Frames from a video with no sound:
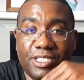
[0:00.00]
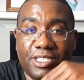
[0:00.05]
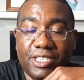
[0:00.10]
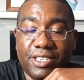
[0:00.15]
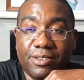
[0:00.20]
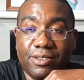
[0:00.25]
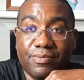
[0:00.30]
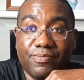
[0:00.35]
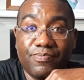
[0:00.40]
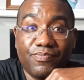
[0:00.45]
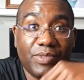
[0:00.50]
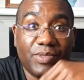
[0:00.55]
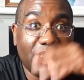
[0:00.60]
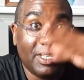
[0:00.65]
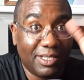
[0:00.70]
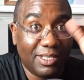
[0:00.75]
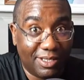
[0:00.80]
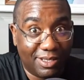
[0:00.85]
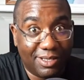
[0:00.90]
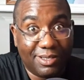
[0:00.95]
there.
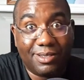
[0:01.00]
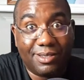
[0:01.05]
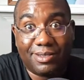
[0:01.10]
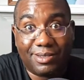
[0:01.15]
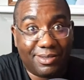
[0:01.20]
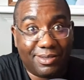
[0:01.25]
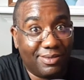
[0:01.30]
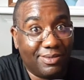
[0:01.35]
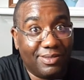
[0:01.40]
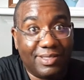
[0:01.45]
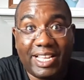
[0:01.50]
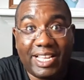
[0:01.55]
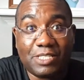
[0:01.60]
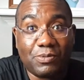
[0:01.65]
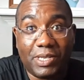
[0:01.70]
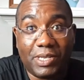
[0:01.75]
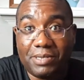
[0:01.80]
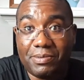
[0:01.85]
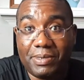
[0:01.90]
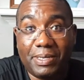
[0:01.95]
That's what
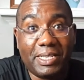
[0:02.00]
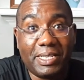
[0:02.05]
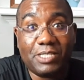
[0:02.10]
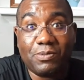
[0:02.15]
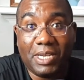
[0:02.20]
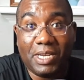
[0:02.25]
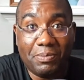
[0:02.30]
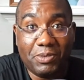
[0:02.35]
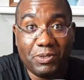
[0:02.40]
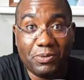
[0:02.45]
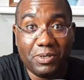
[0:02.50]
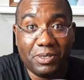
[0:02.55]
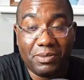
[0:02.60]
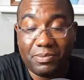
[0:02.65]
I that's what I'm doing.